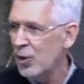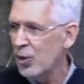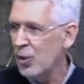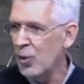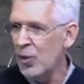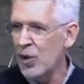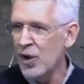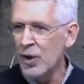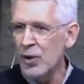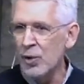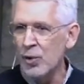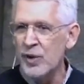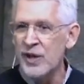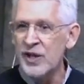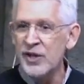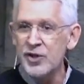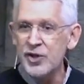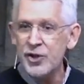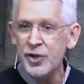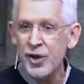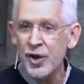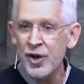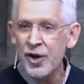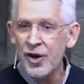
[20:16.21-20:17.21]
will
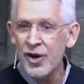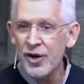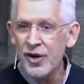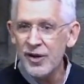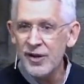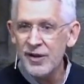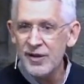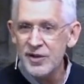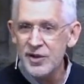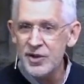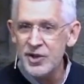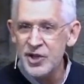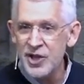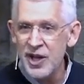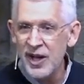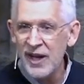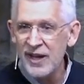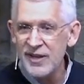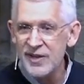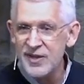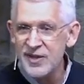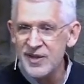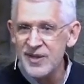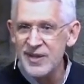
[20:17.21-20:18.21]
return
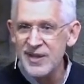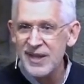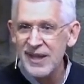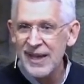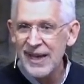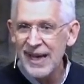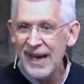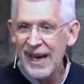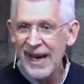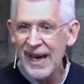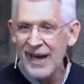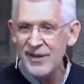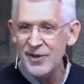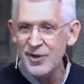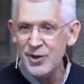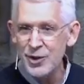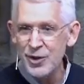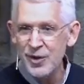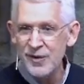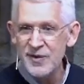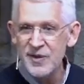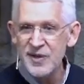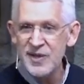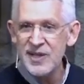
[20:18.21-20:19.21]
just as
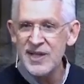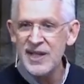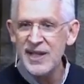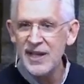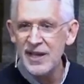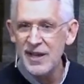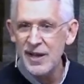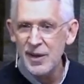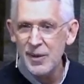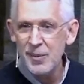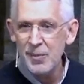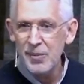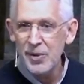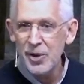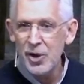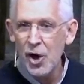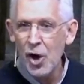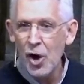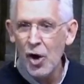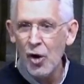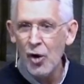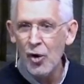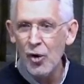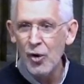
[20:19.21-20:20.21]
you have seen him
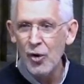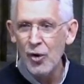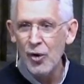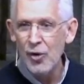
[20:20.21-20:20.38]
go,